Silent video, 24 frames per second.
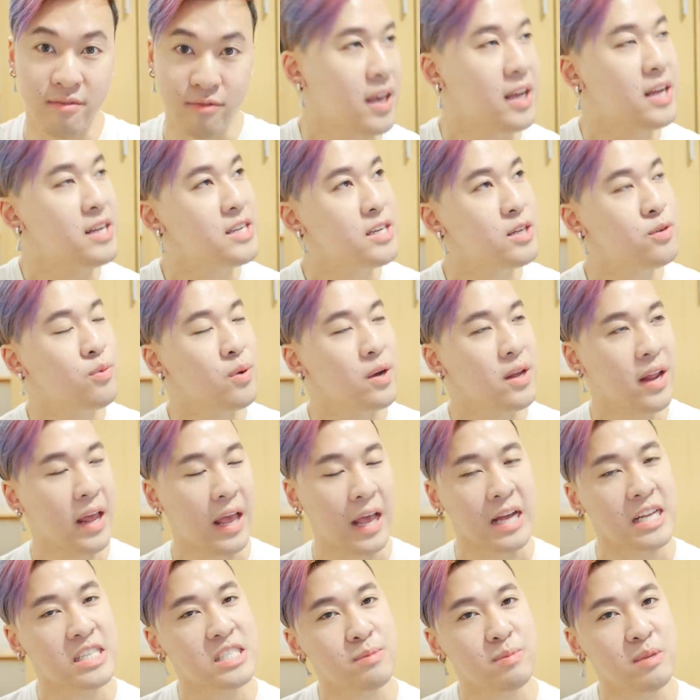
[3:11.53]
He did win
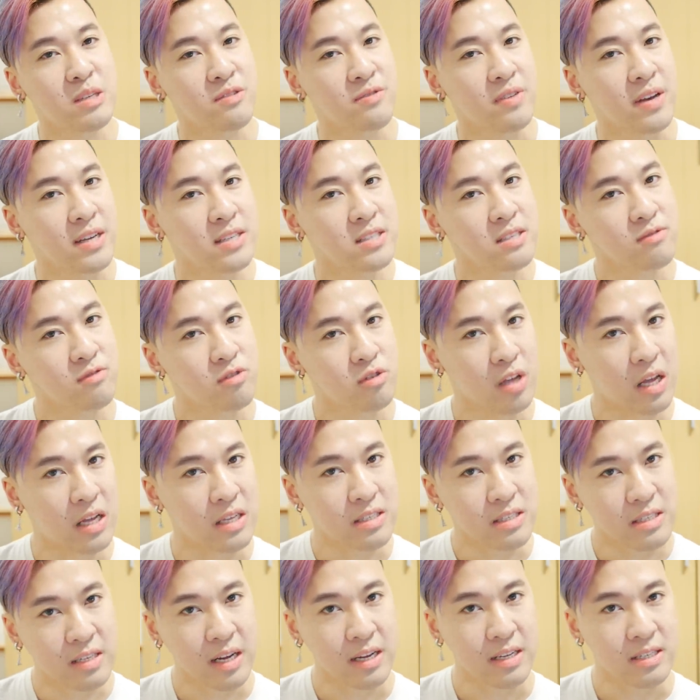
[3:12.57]
Handsomest Face in
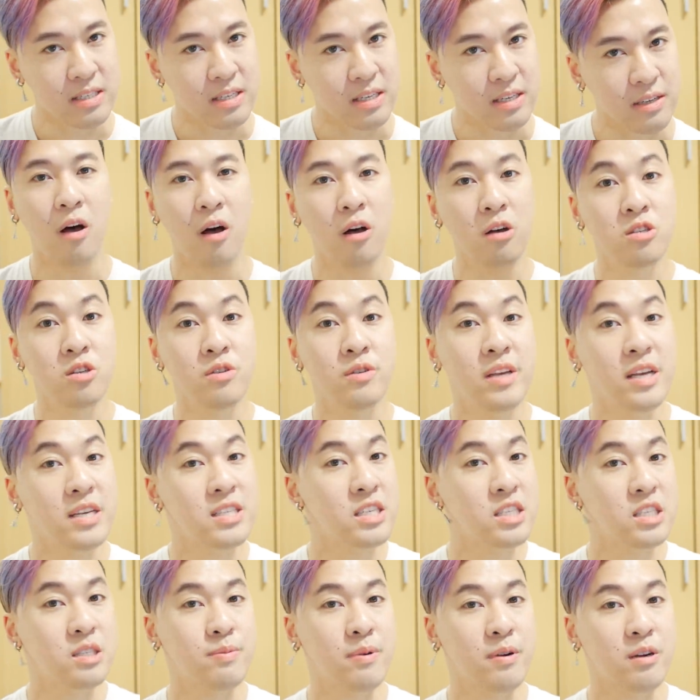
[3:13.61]
2019. Also, he has
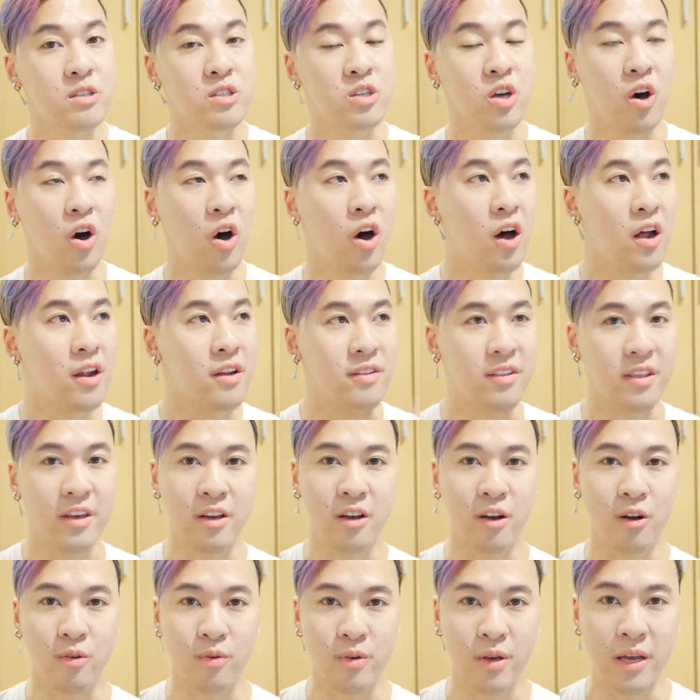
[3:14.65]
experience on the
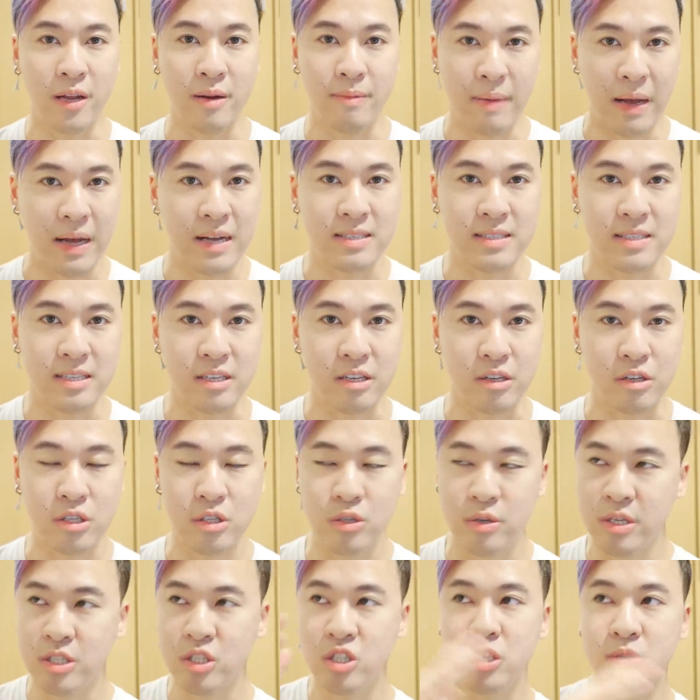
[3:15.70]
Korean Masked Singer,
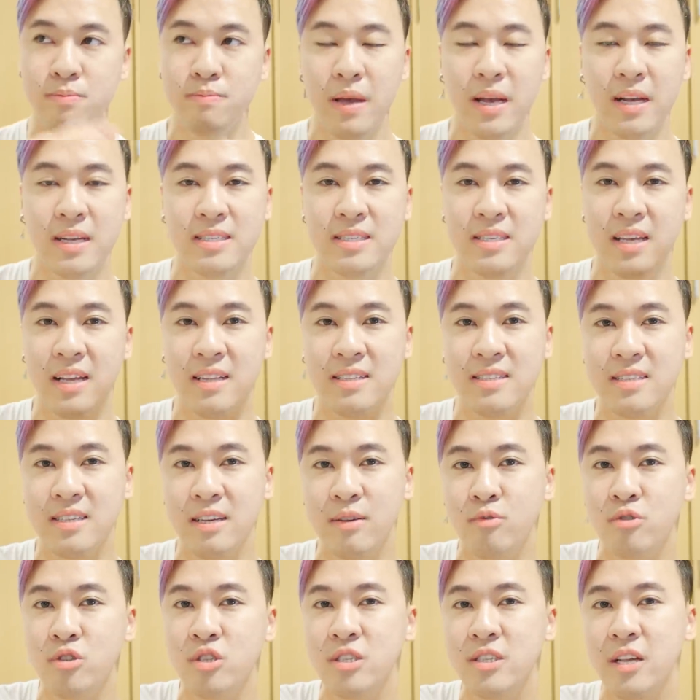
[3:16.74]
so it just makes sense. It
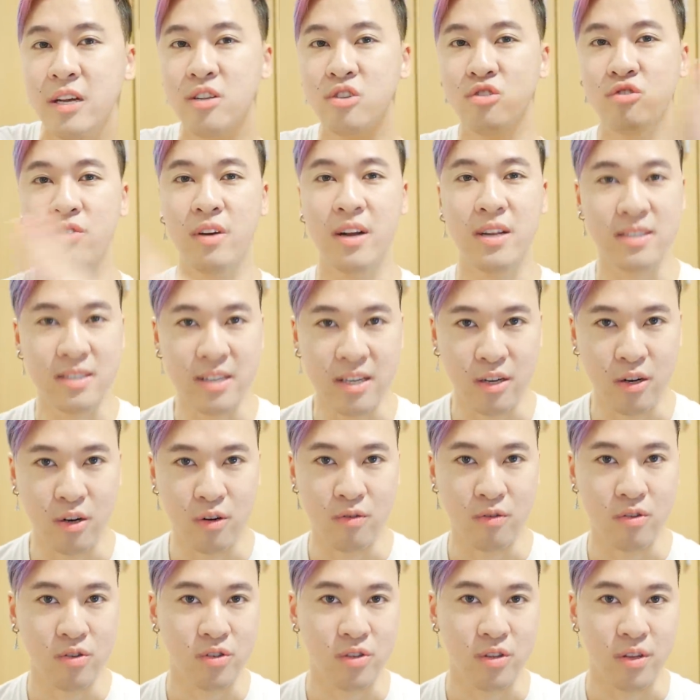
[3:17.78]
would just like translate
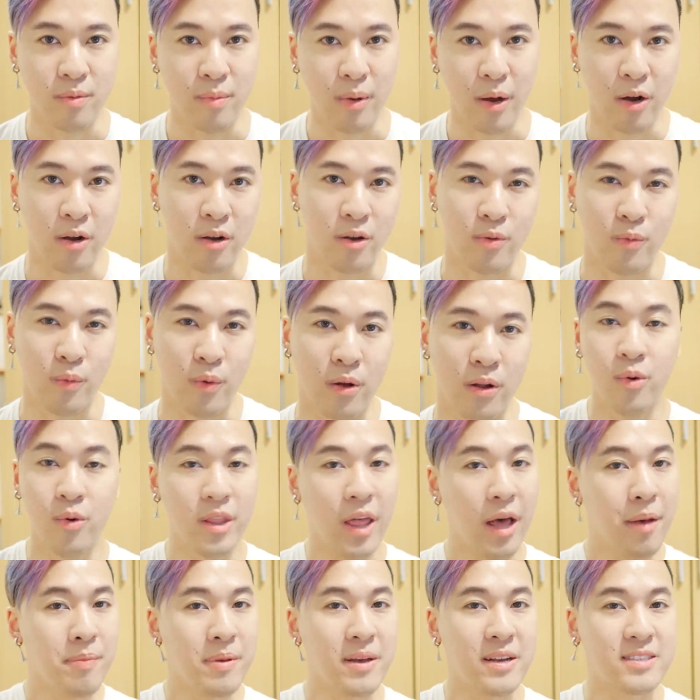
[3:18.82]
over to the American one. With
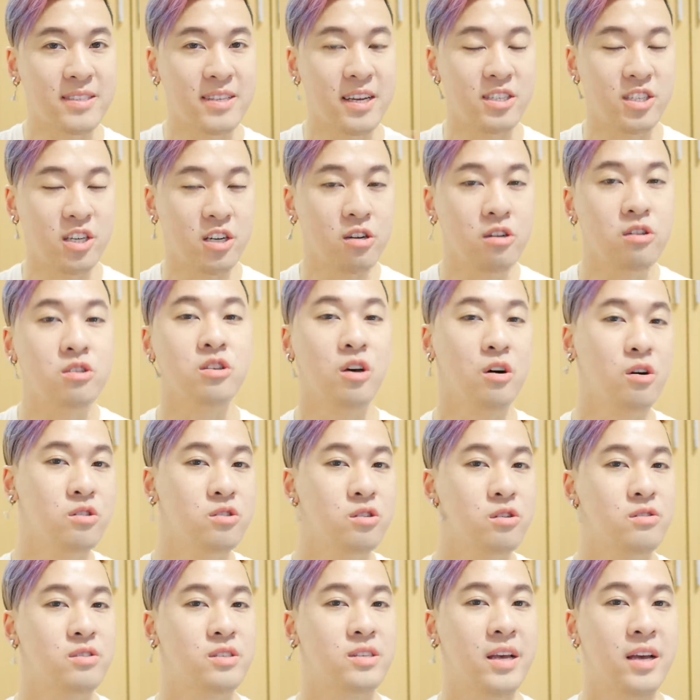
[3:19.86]
that being said, Jungkook is
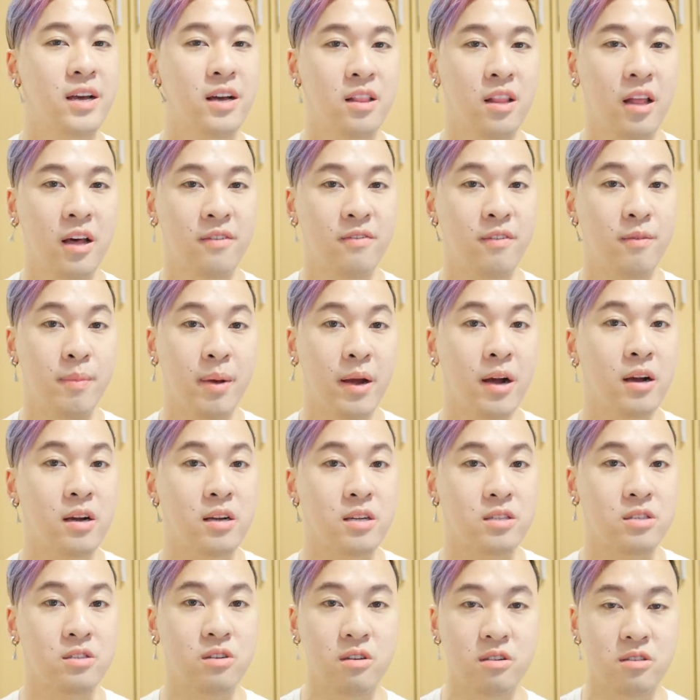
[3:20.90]
also sang a lot of
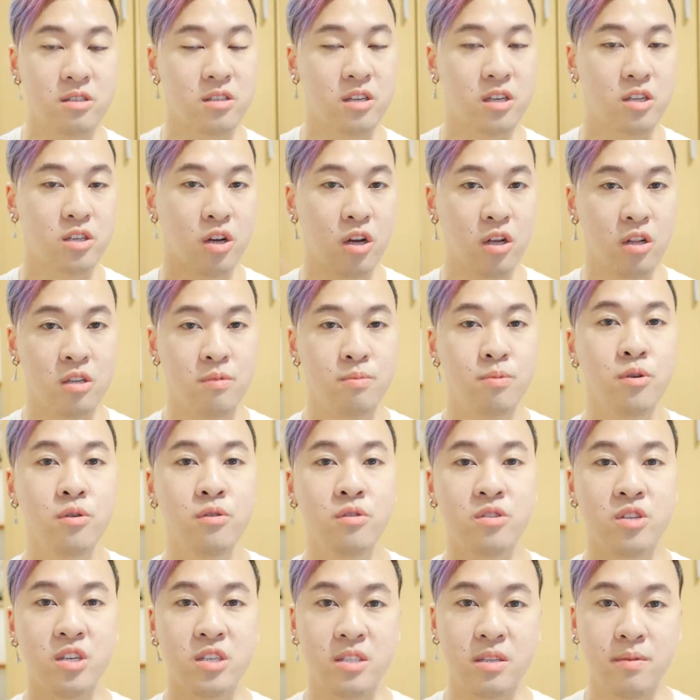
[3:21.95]
American songs, so like Charlie
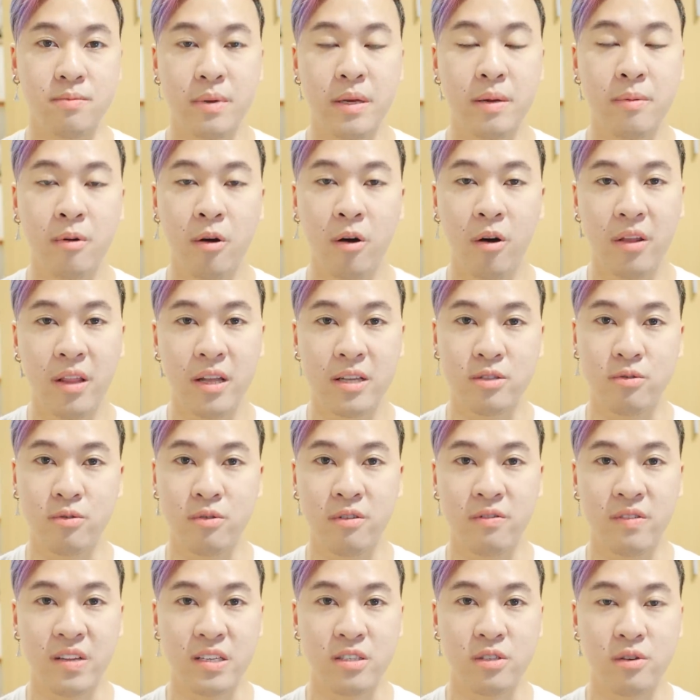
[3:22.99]
Puth, Justin Bieber, all that sort
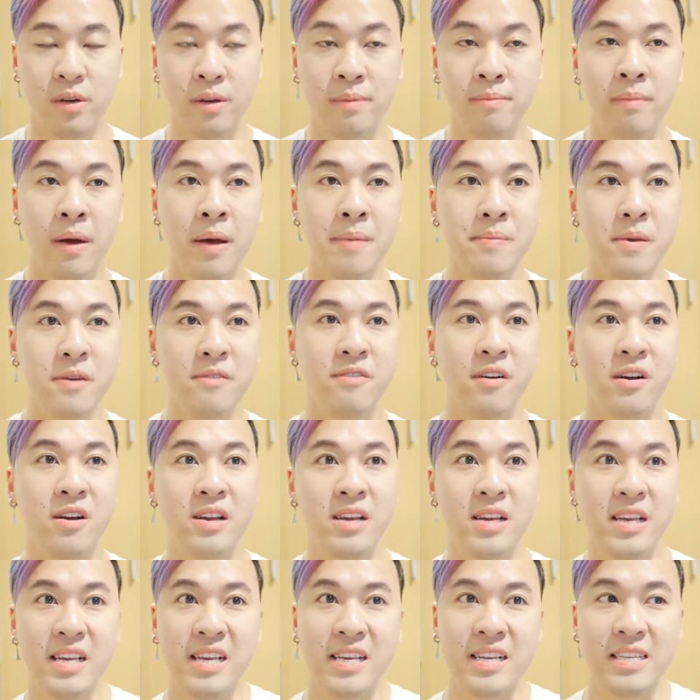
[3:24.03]
of thing. So it might be
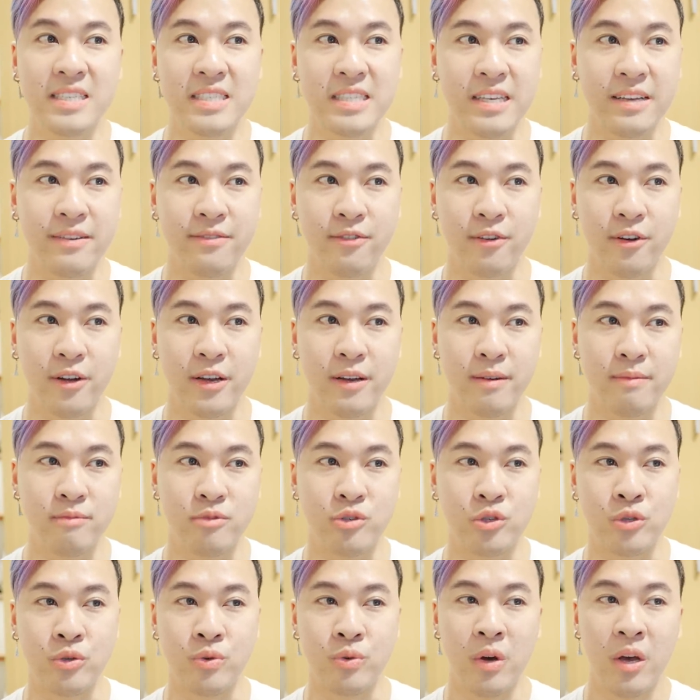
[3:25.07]
very easy for him
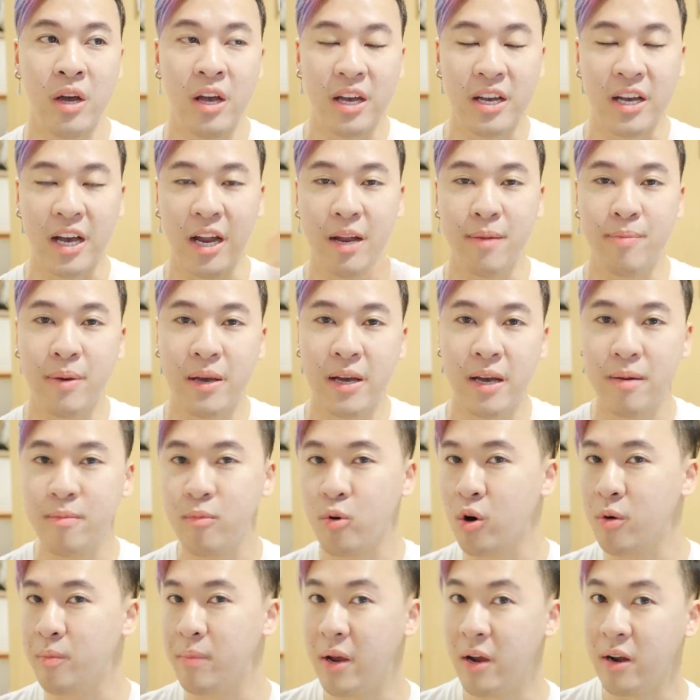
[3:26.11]
to kind of pick up
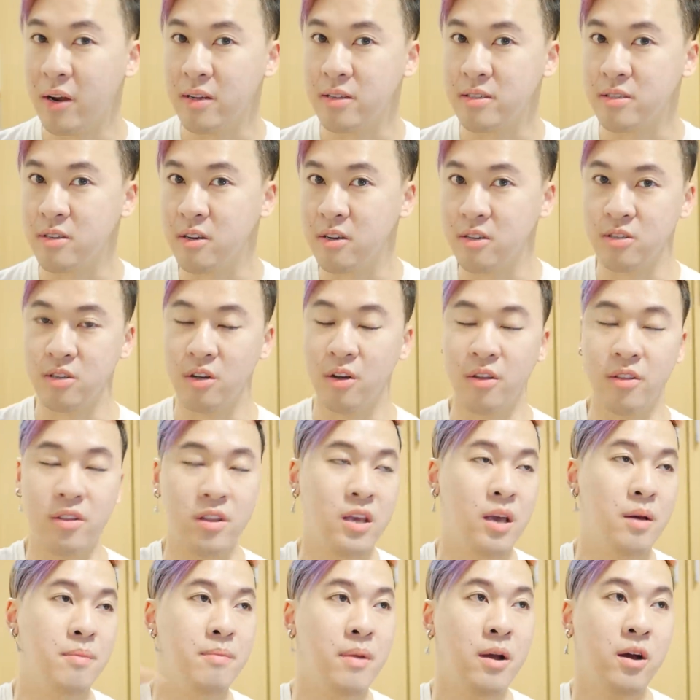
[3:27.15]
more American songs on
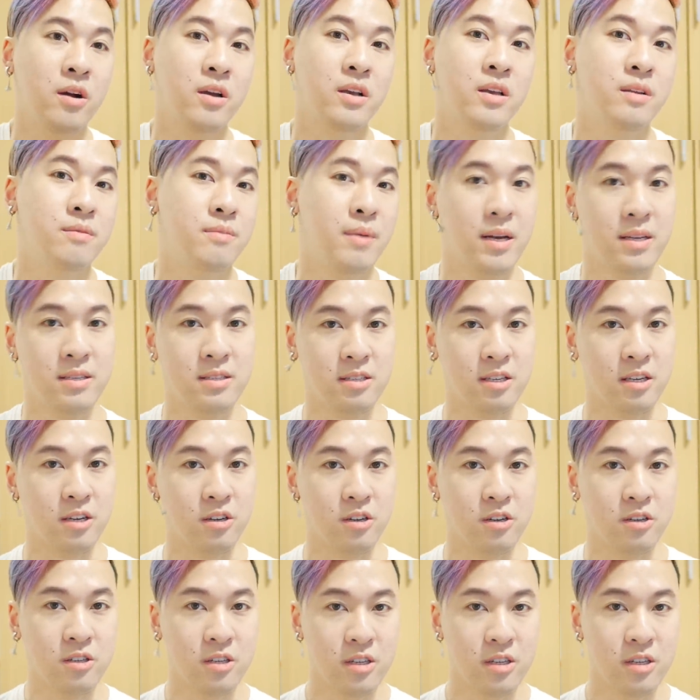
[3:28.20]
the American Masked Singer.